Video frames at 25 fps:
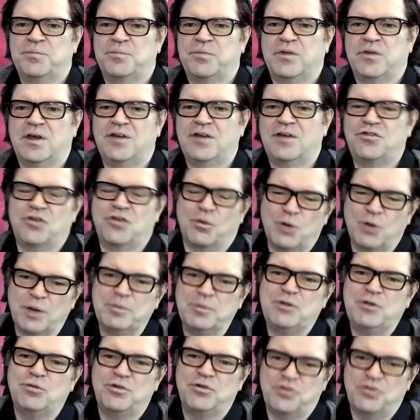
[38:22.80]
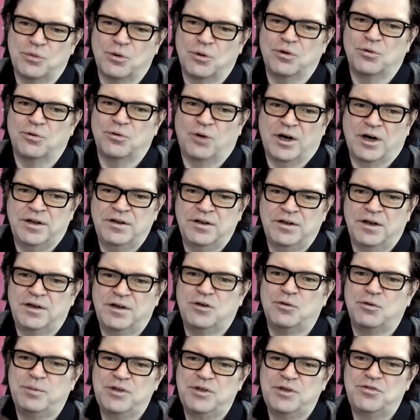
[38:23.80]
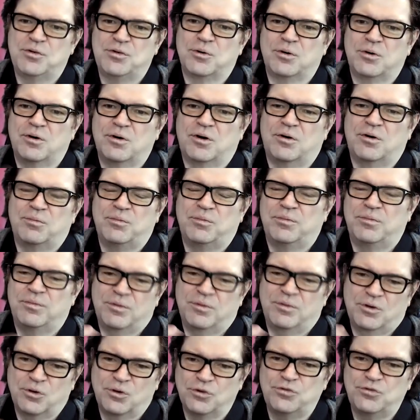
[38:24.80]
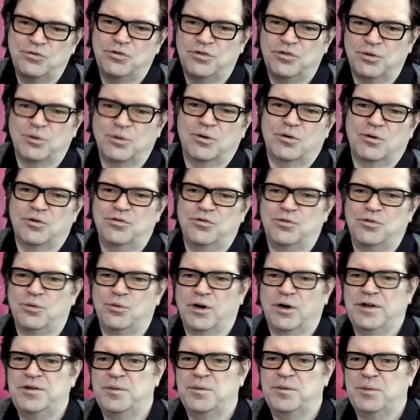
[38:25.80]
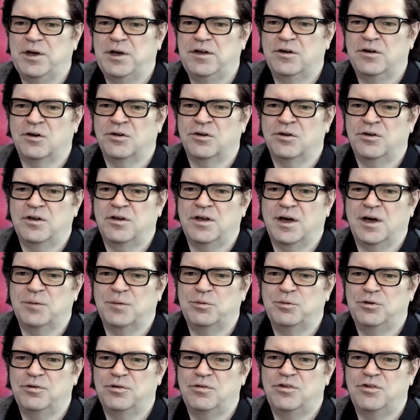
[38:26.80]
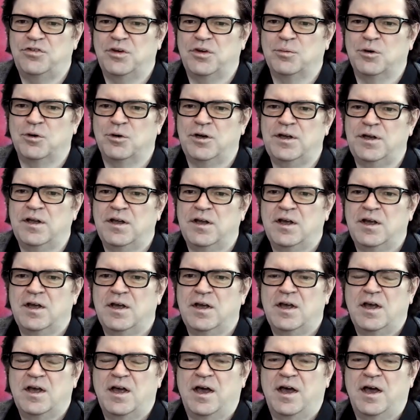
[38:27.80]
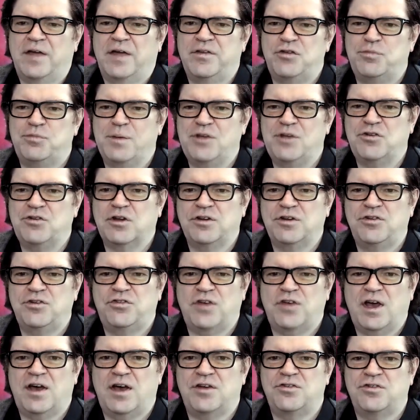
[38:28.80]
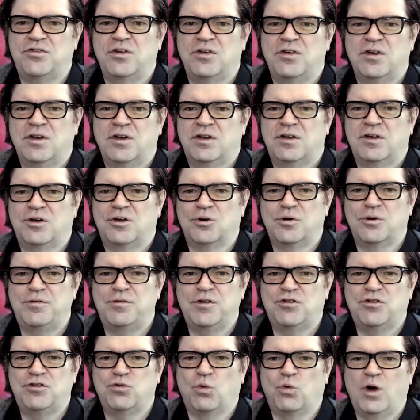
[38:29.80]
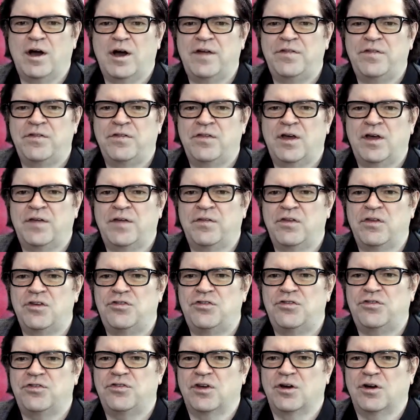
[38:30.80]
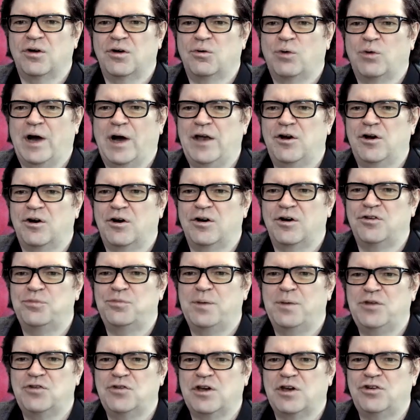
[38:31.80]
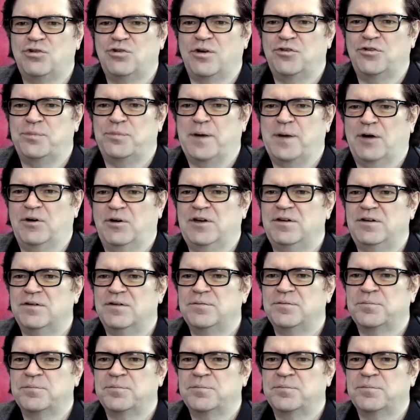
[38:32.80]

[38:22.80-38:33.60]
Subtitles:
It's somewhere between 0 and 1, and it could be 0 or close to 0 or close to 1, depending on the output of the sigmoid. And this basically says, if it's 1, then this wire is basically transparent.